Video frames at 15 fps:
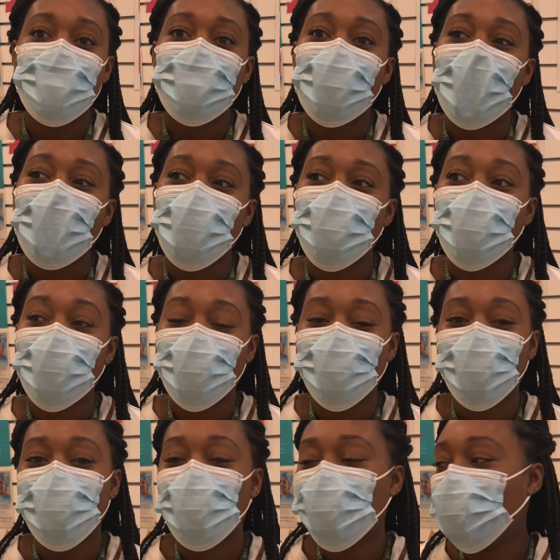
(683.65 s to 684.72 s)
But actually we need
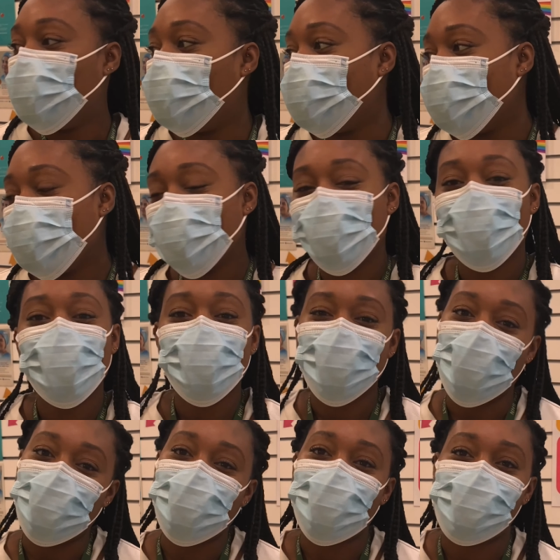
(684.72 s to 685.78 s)
to ensure,
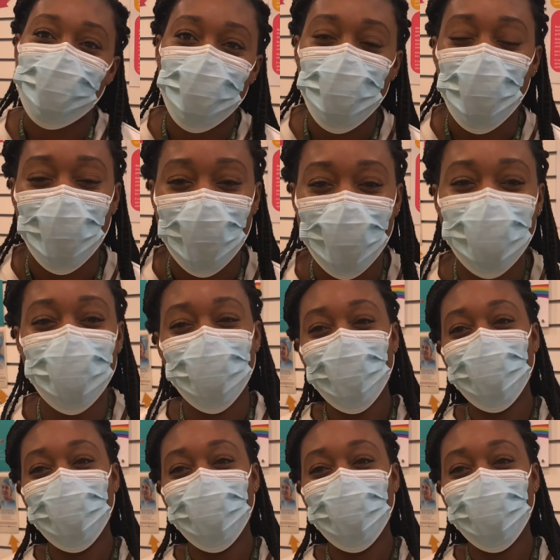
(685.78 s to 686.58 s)
that was trolley,